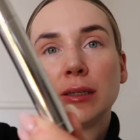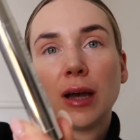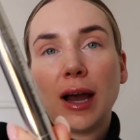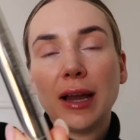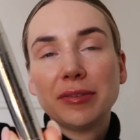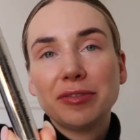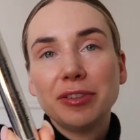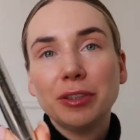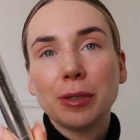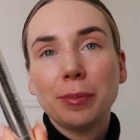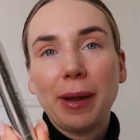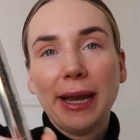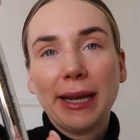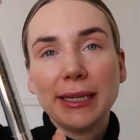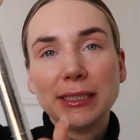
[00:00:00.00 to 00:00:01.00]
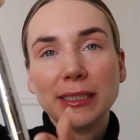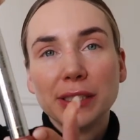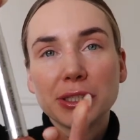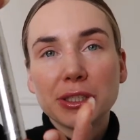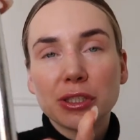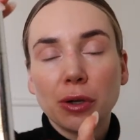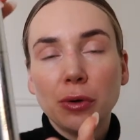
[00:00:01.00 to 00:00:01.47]
I feel the package is
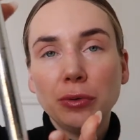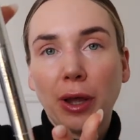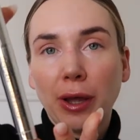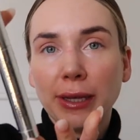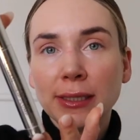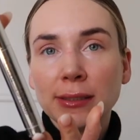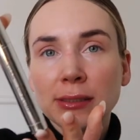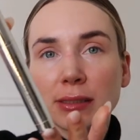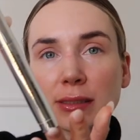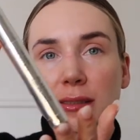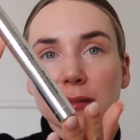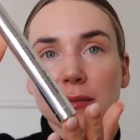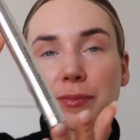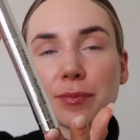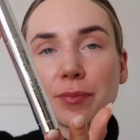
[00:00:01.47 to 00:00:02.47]
so nice.